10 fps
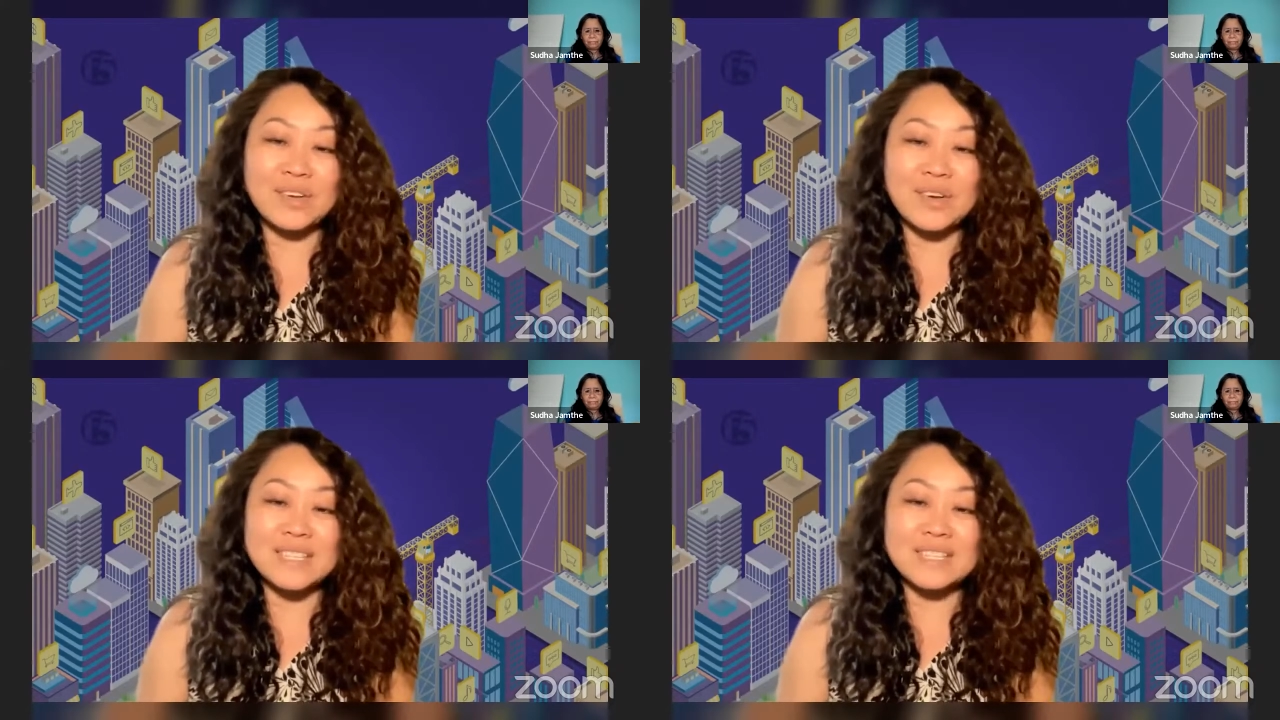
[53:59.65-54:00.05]

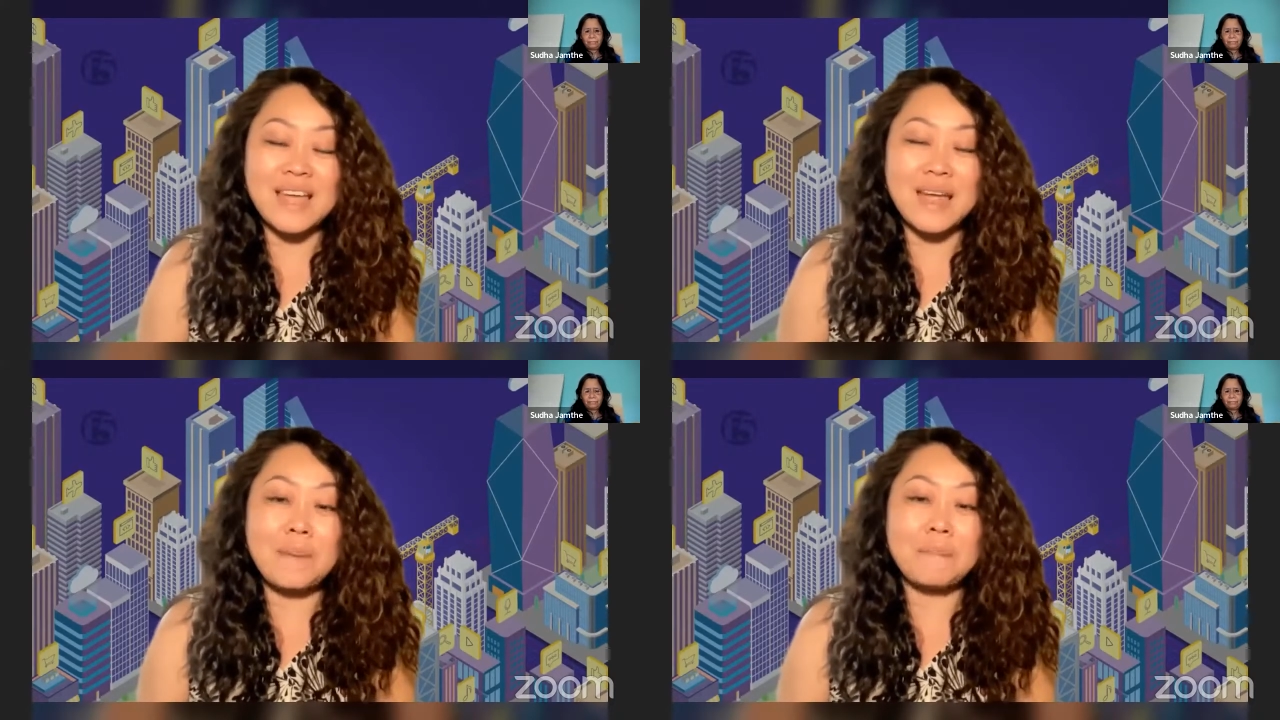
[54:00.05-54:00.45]

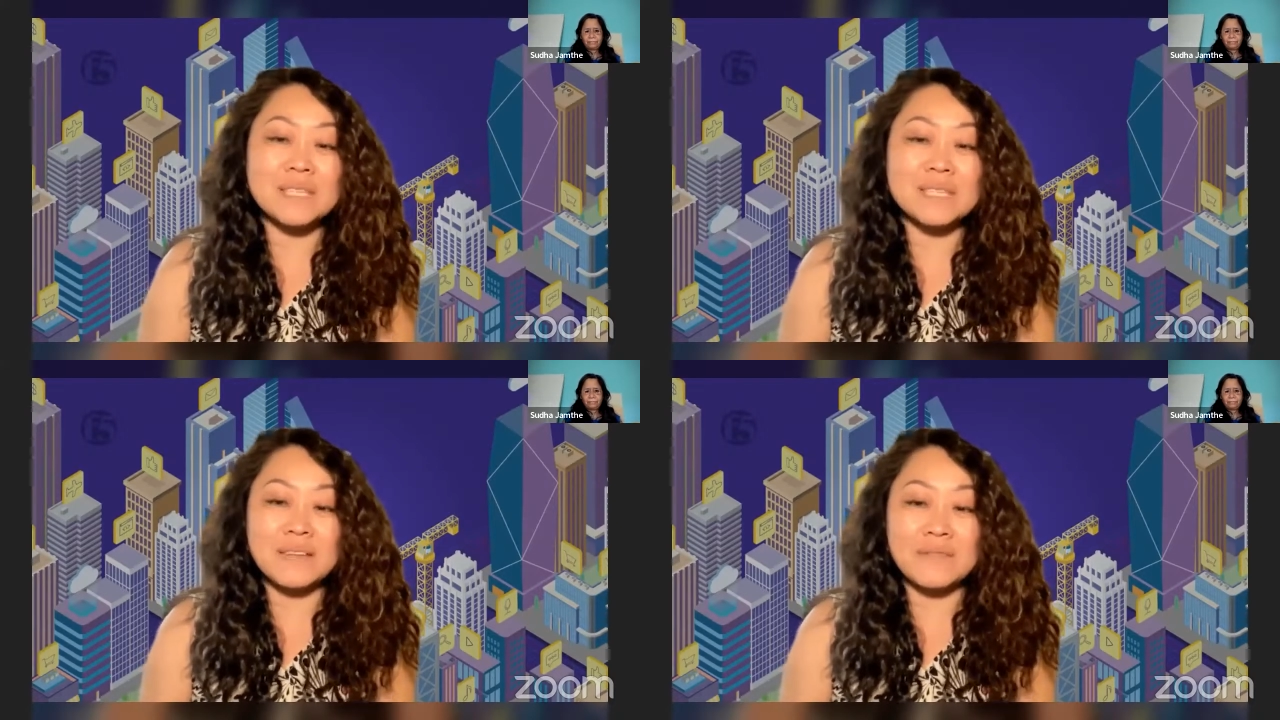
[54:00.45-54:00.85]
USA,
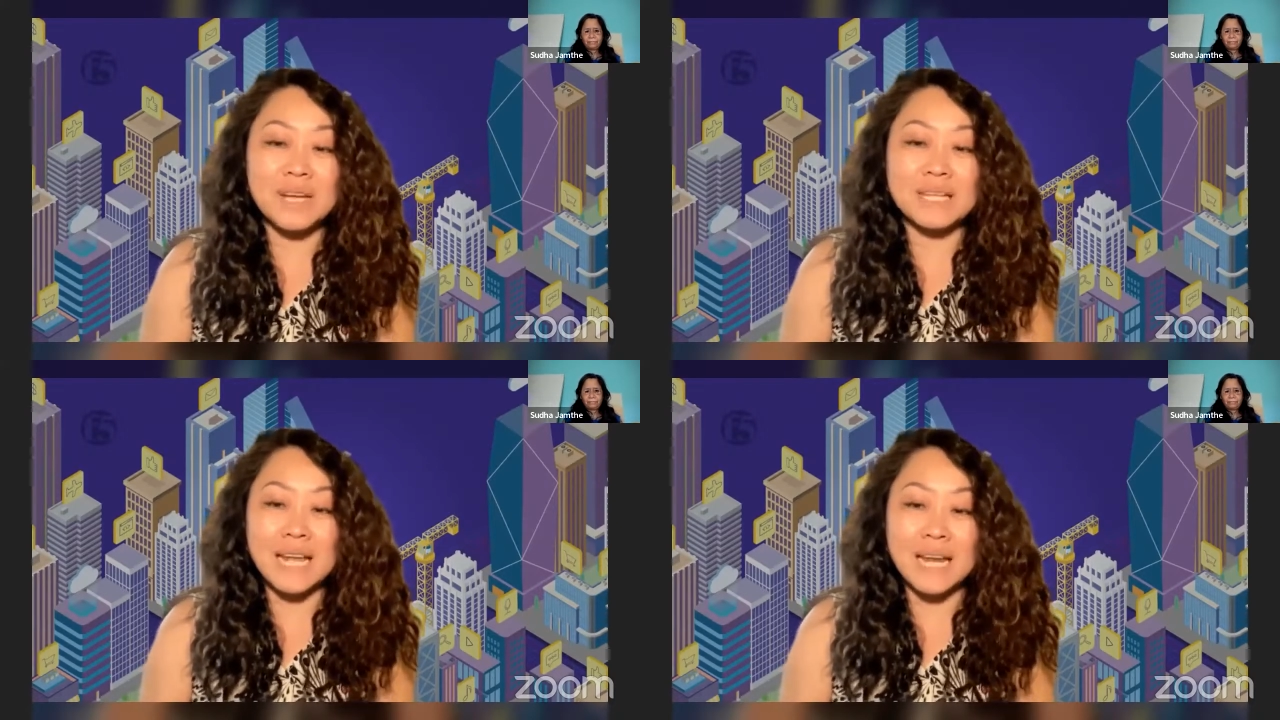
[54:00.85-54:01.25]

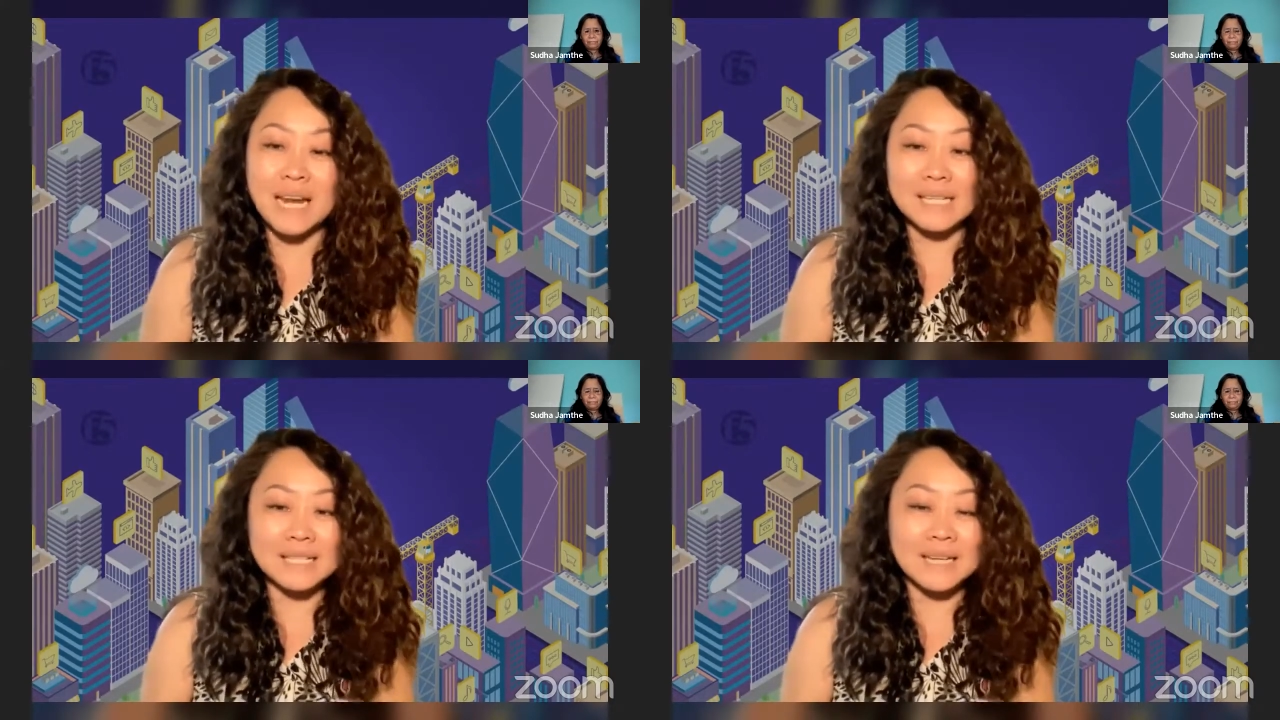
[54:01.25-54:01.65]
Pacific
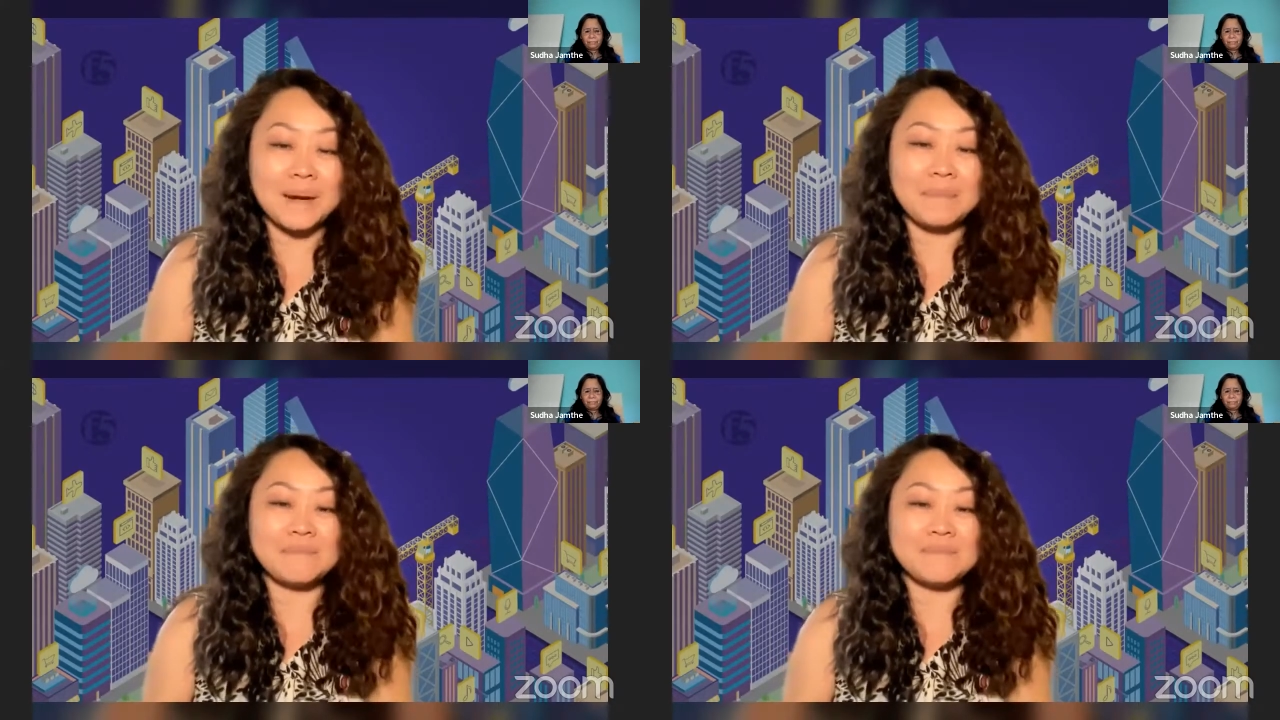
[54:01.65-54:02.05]
Daylight
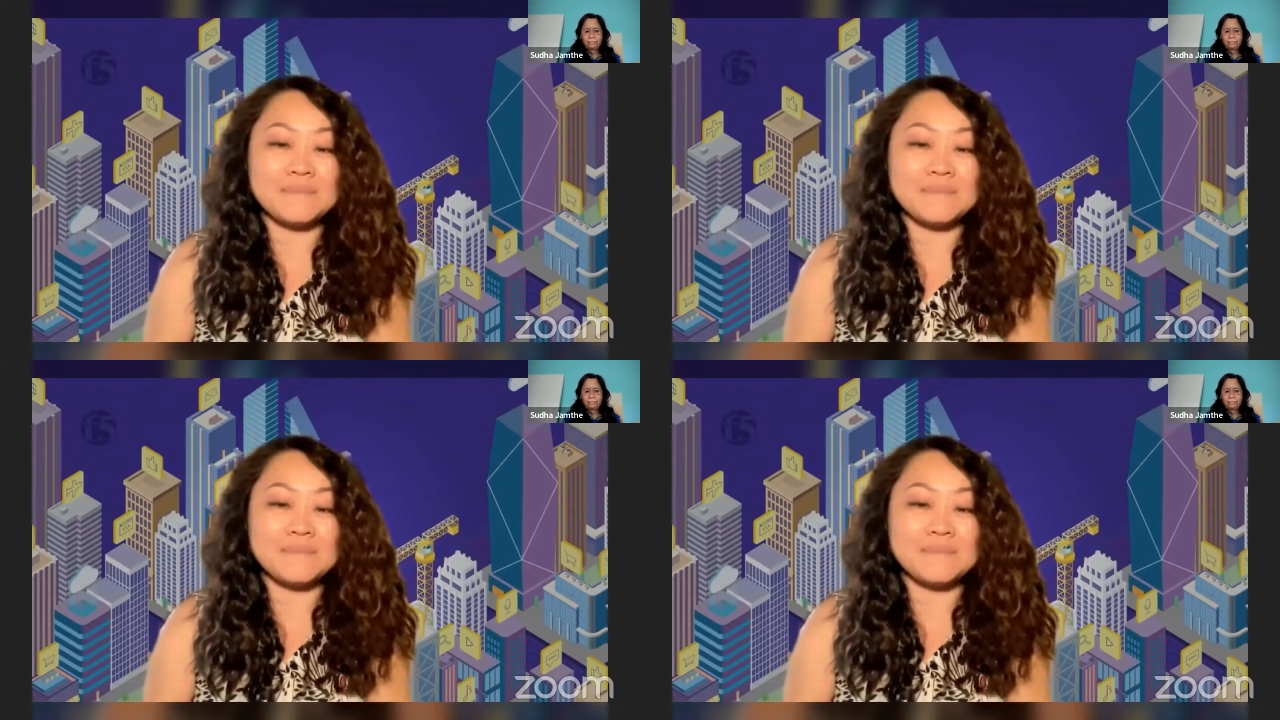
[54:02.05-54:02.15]
Time.